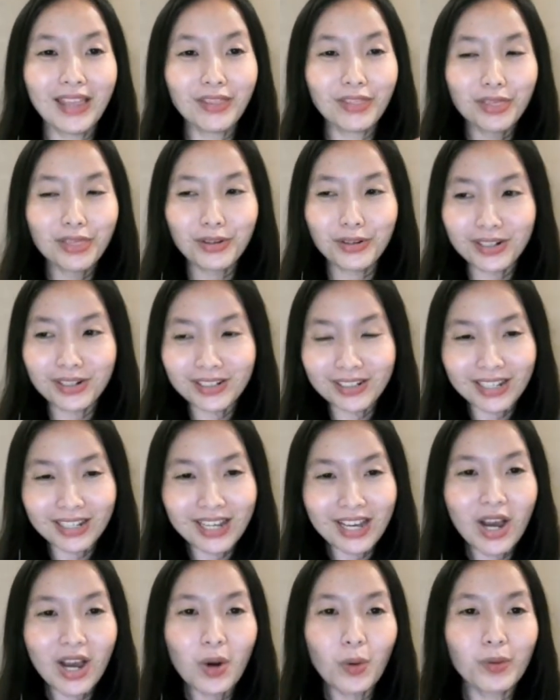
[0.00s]
And third,
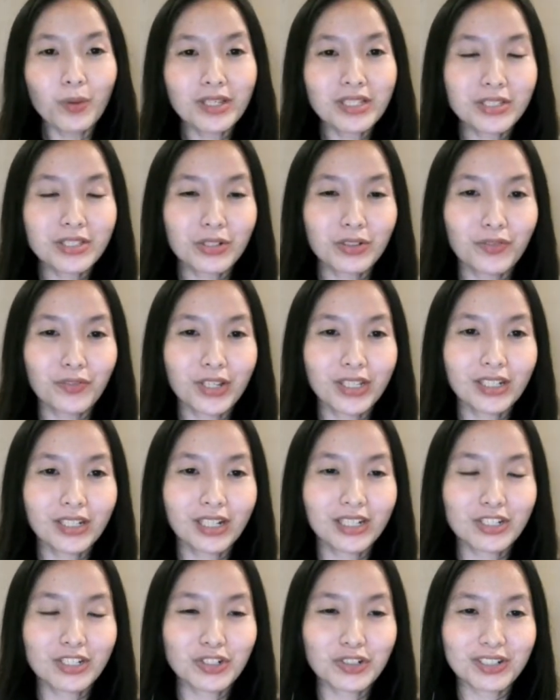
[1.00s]
we surveyed
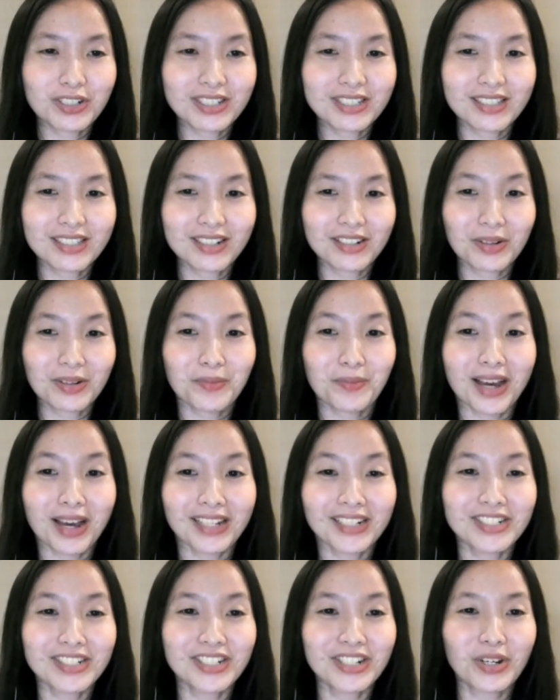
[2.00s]
countries that are
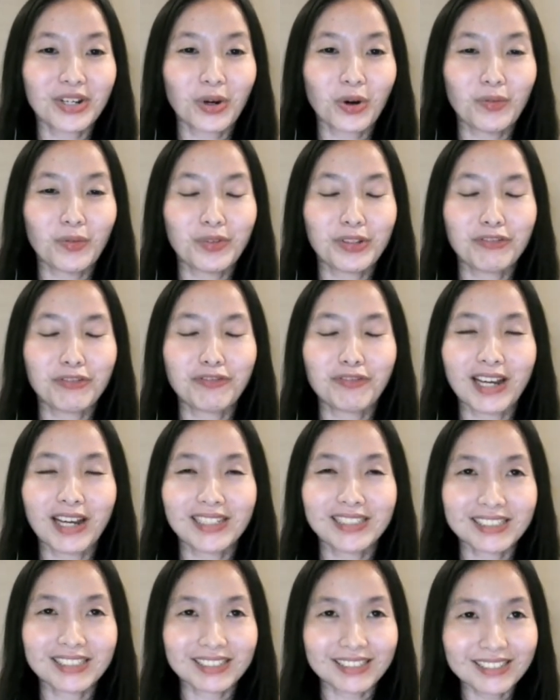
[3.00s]
managing COVID
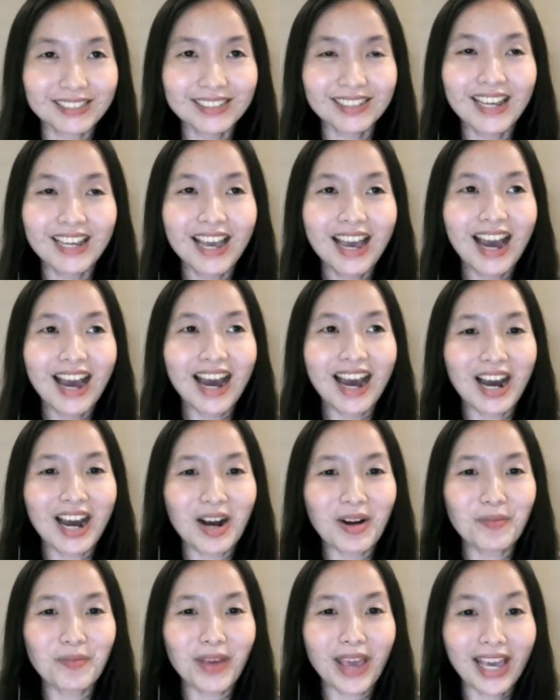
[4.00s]
faster,
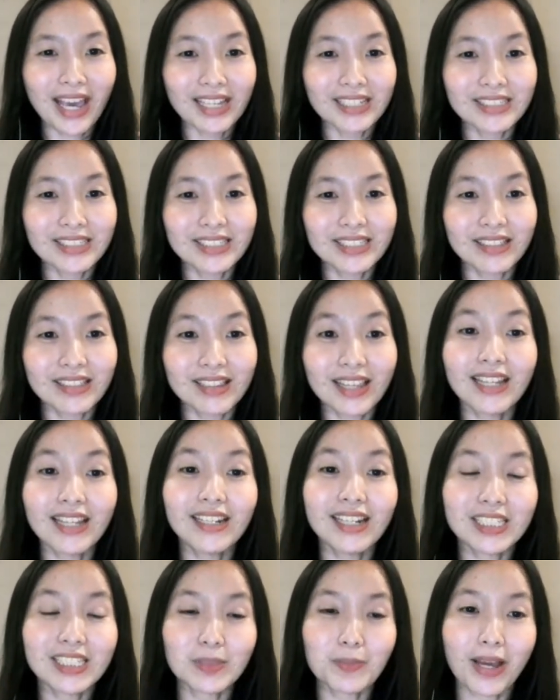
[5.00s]
and
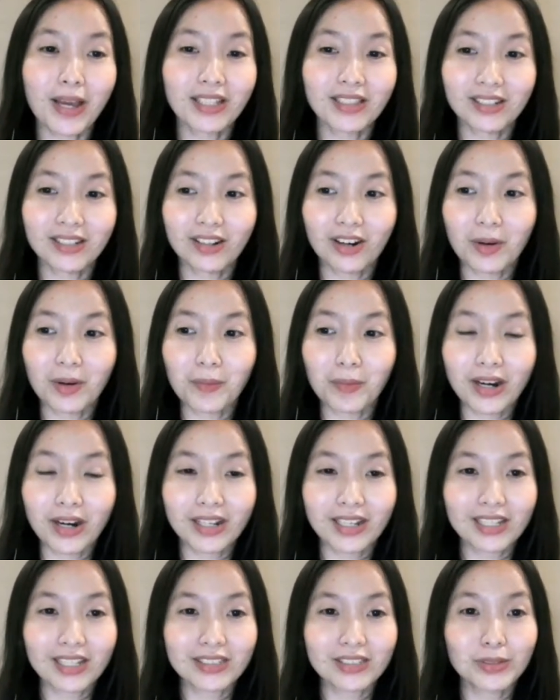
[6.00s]
then expanded our
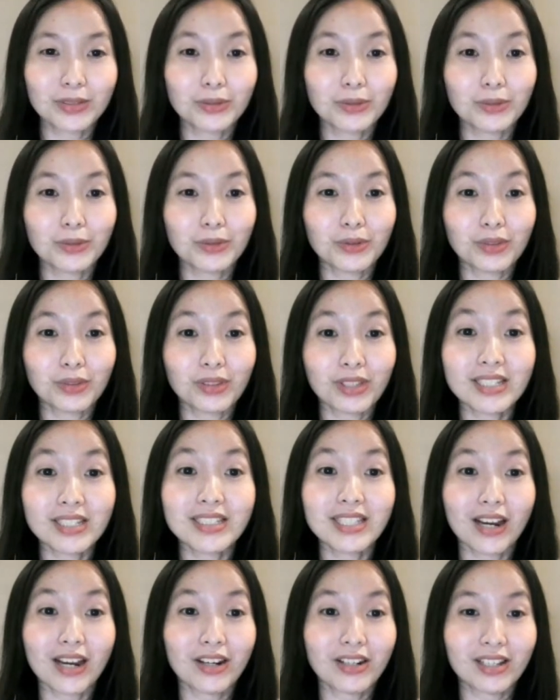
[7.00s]
market to
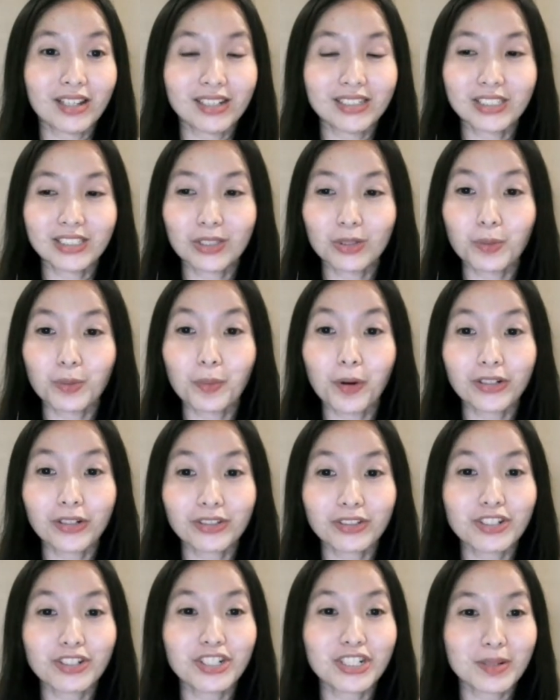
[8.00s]
these areas through
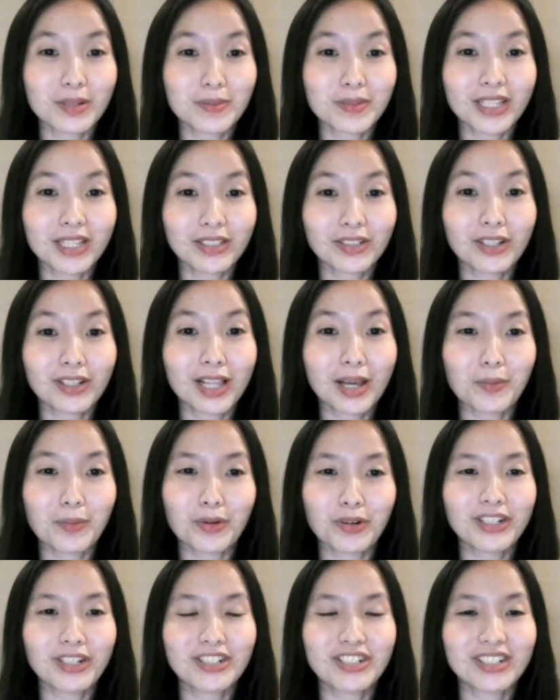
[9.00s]
partnerships and
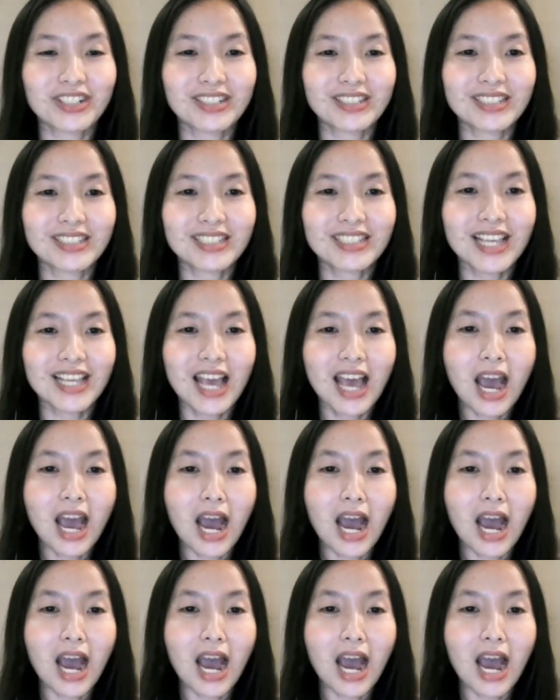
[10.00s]
collaborations.